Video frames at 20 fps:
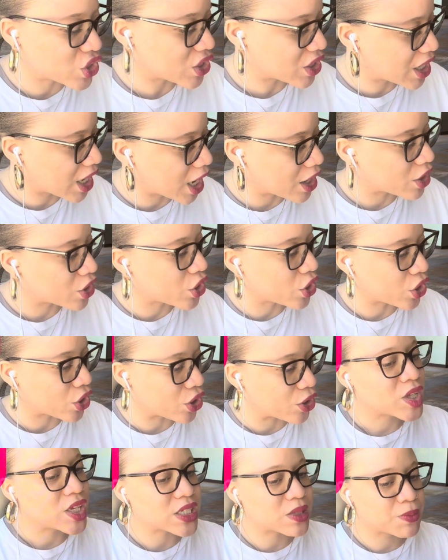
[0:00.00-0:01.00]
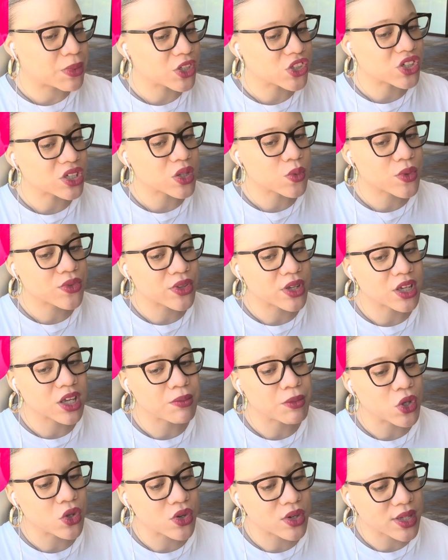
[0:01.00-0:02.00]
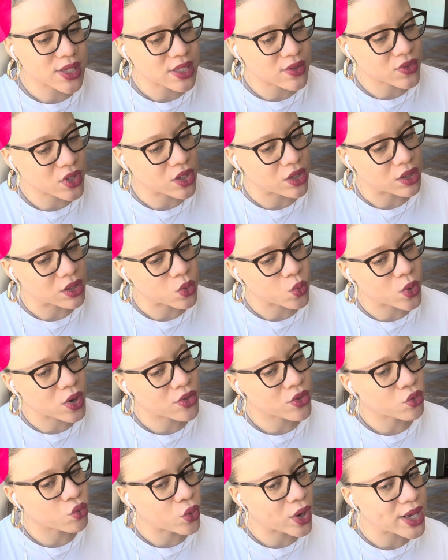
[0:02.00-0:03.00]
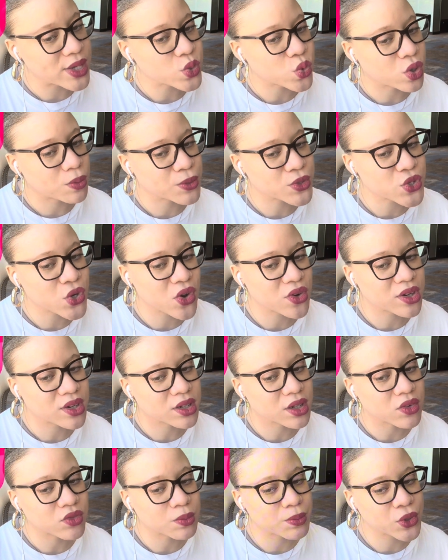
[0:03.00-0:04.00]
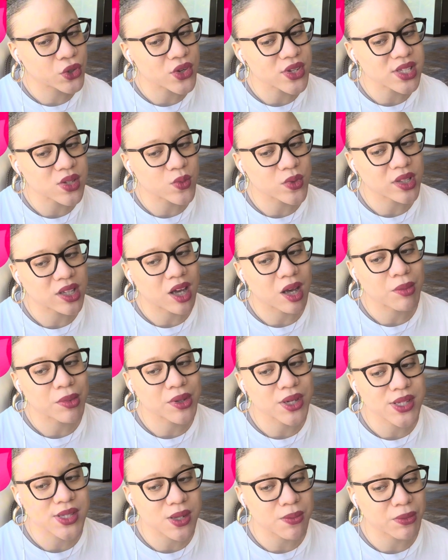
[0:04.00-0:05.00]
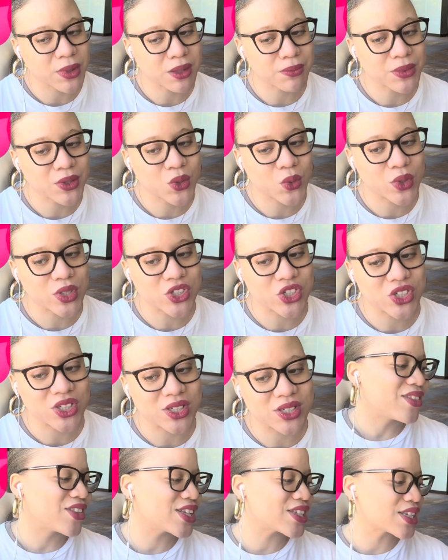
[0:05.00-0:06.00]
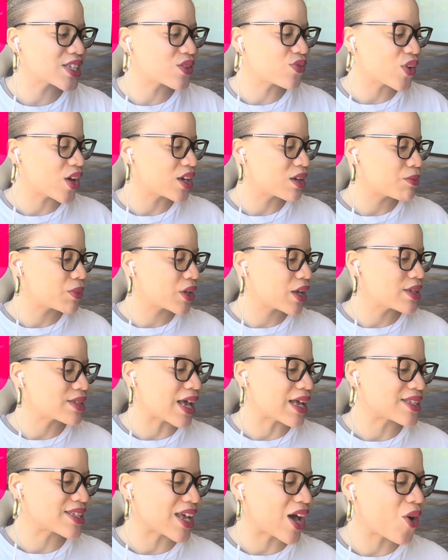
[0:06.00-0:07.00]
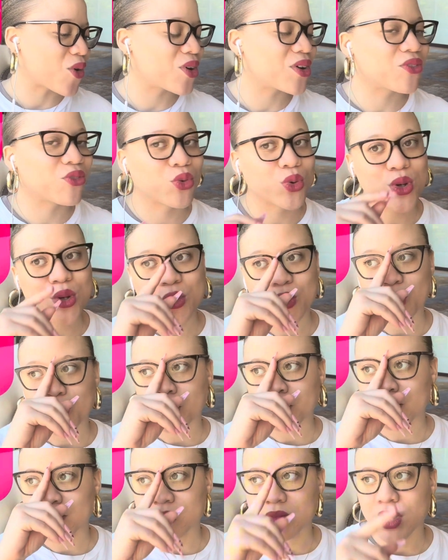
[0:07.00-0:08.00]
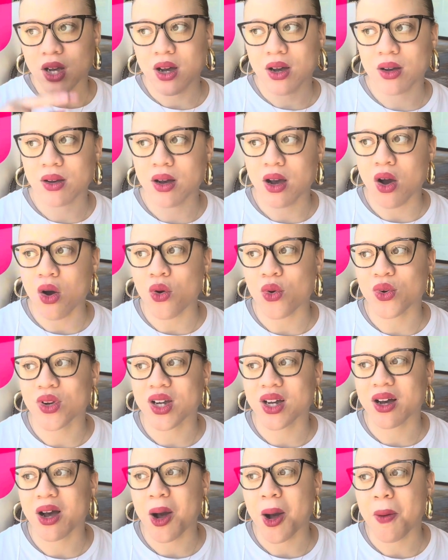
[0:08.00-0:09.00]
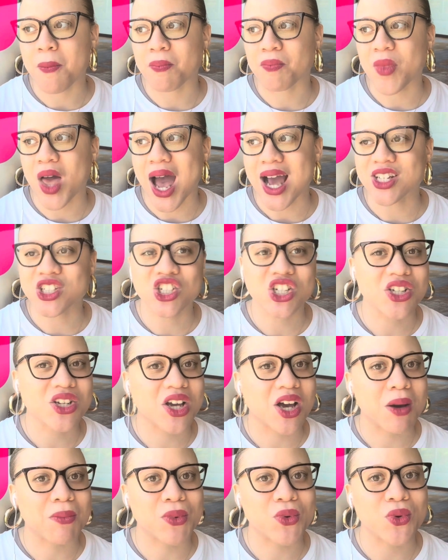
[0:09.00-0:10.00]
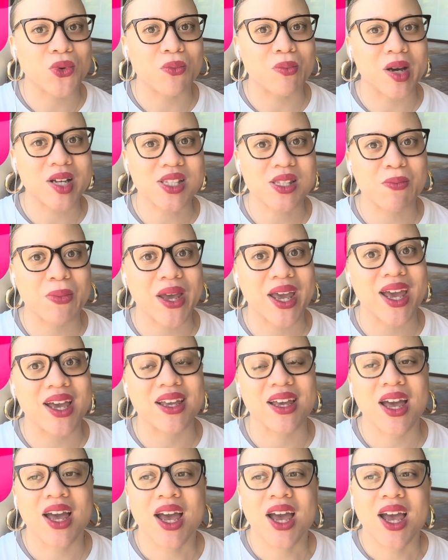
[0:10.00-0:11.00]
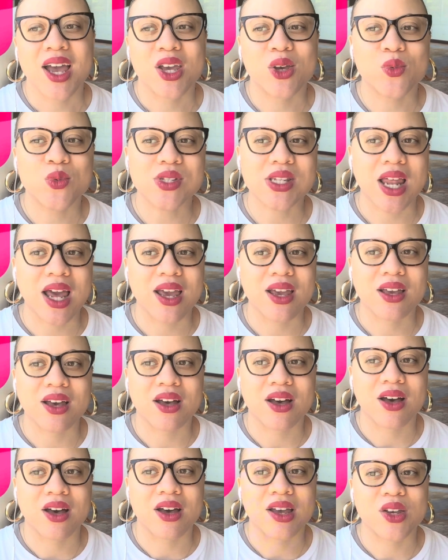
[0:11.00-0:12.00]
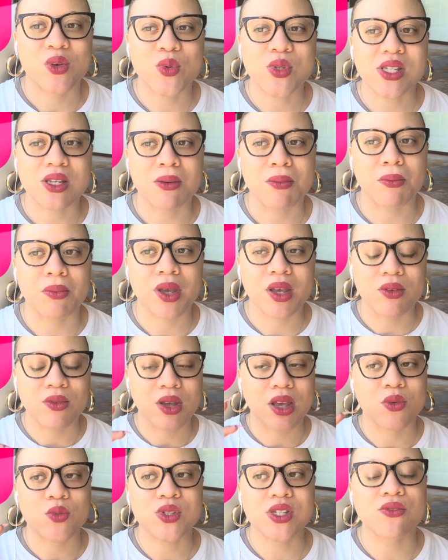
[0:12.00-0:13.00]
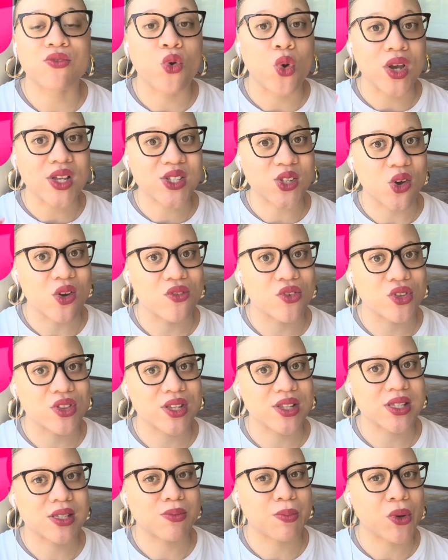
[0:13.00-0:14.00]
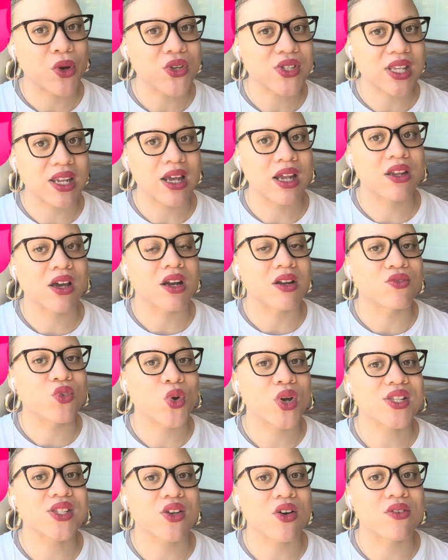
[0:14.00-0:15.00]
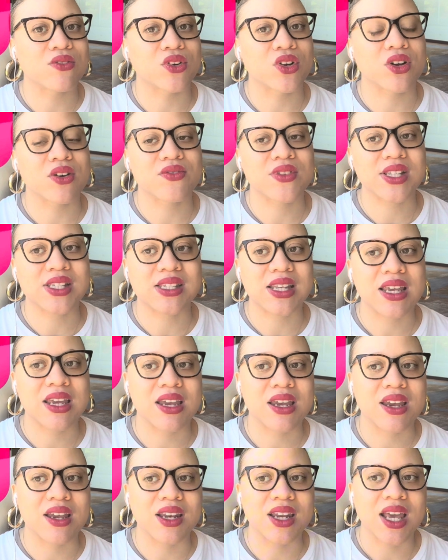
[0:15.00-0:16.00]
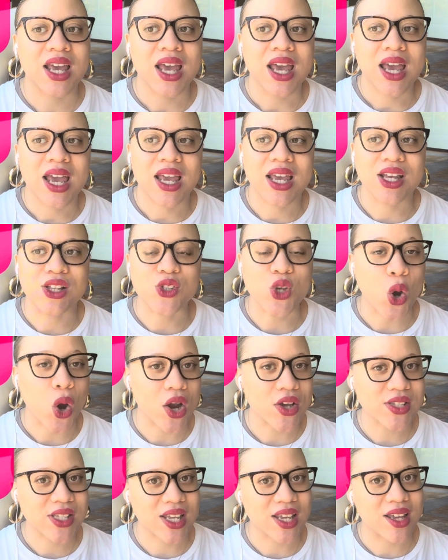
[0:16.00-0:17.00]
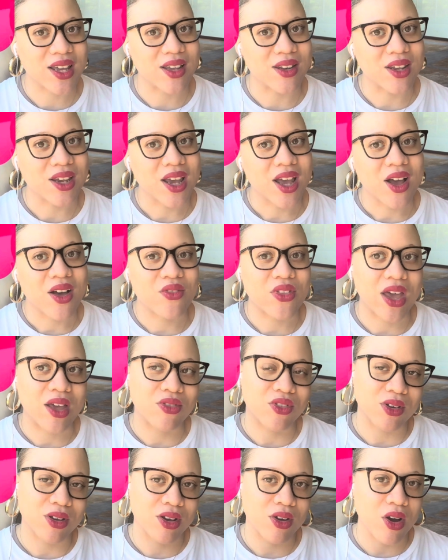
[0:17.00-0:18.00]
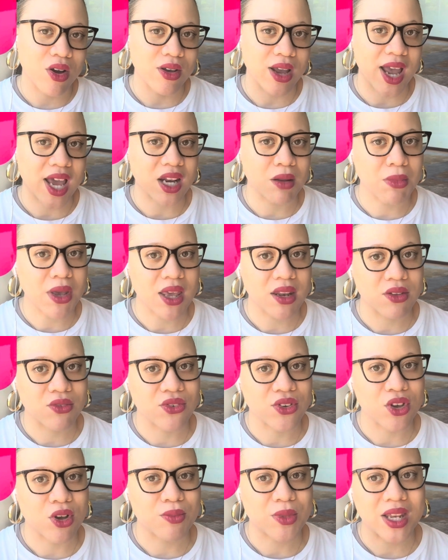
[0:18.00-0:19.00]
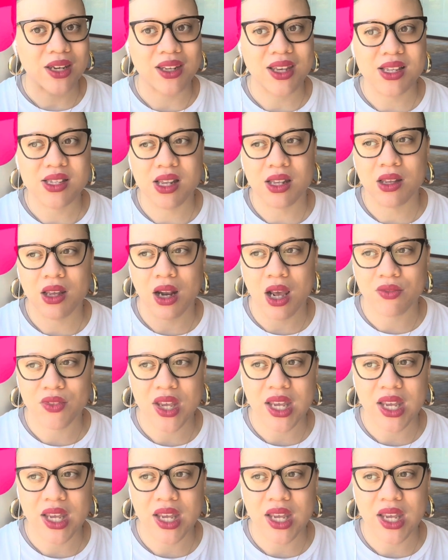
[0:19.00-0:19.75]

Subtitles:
can occur, especially within communities of color where the race or paternity of a person with albinism may be questioned. This is funny because I saw a reel on IG a couple months back. It was like it was a voiceover. This person had done a voiceover of the scene in Tarzan, that the animated film that Disney did, I think